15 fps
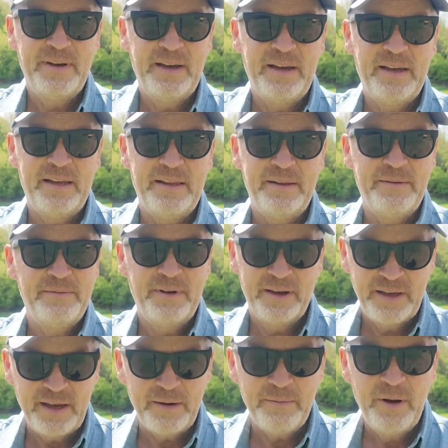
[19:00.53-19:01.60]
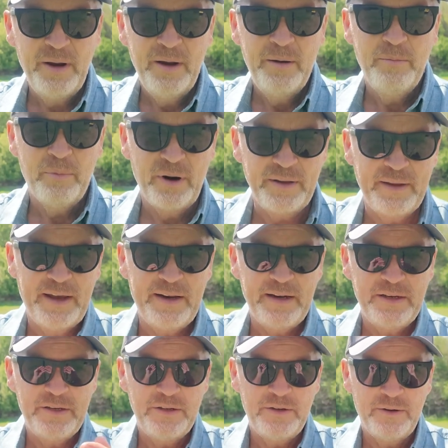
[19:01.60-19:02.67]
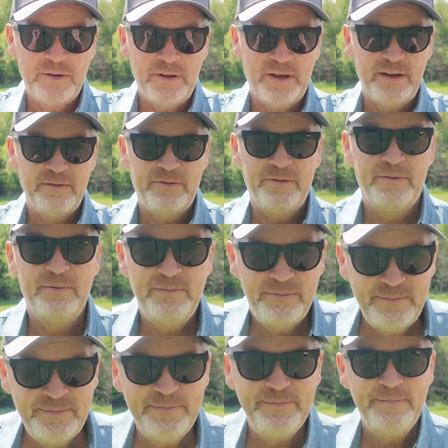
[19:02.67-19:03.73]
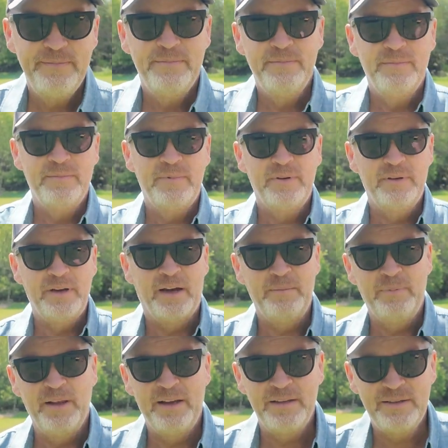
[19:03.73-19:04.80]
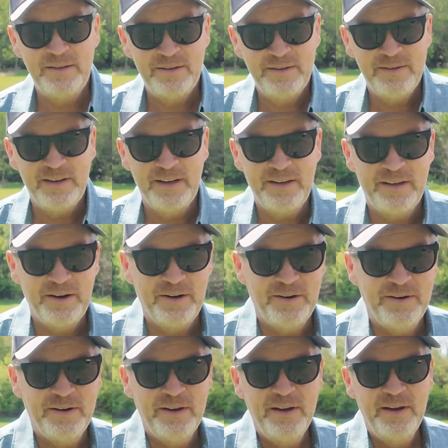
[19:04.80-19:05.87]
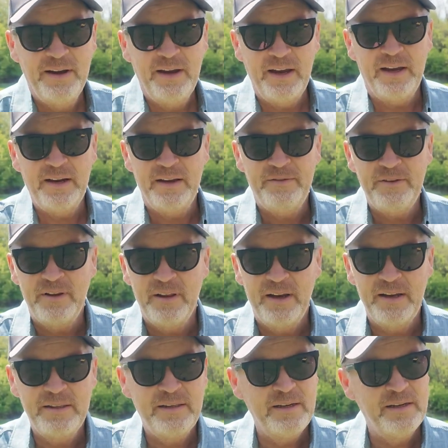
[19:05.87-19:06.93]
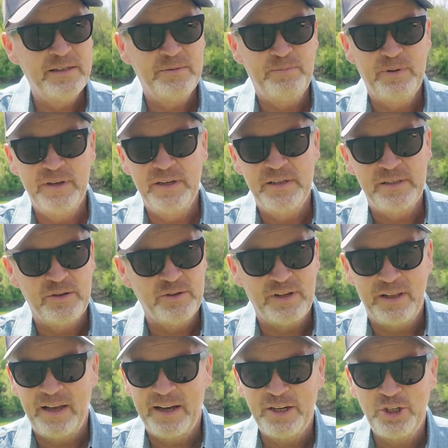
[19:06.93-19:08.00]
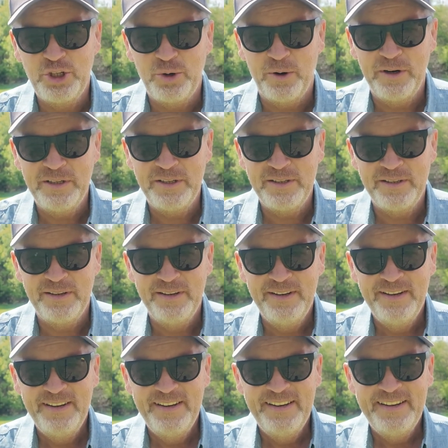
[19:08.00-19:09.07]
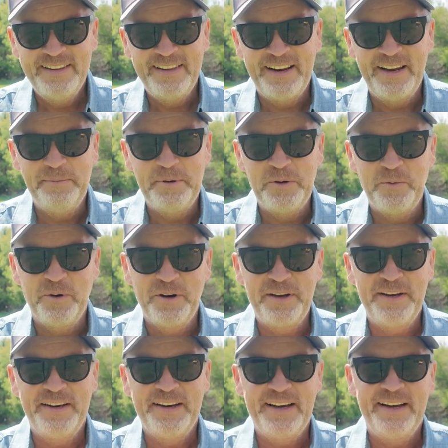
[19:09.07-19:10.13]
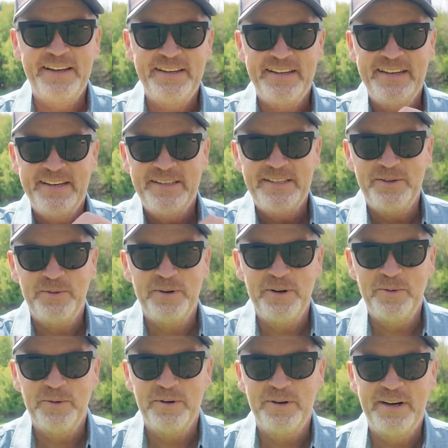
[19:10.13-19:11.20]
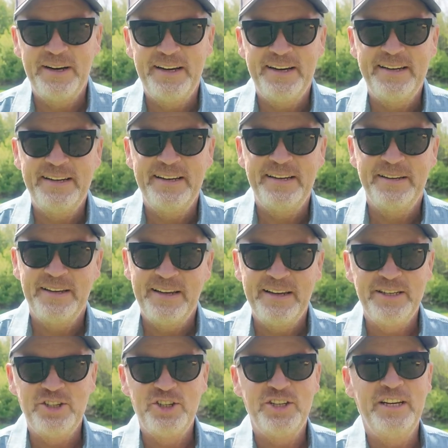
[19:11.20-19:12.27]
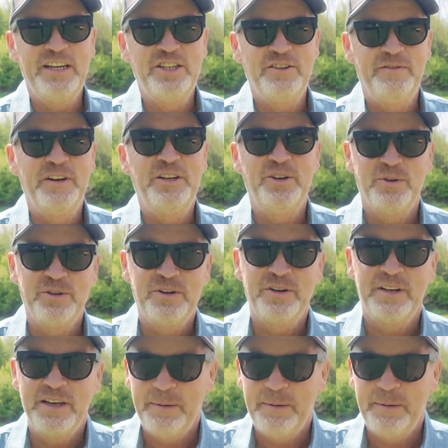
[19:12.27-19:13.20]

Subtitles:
and again bring that into your life. God bless, take care, and if you like this, please, there's a lot of shorts that I've been working on to get to where we're at, and each video is going to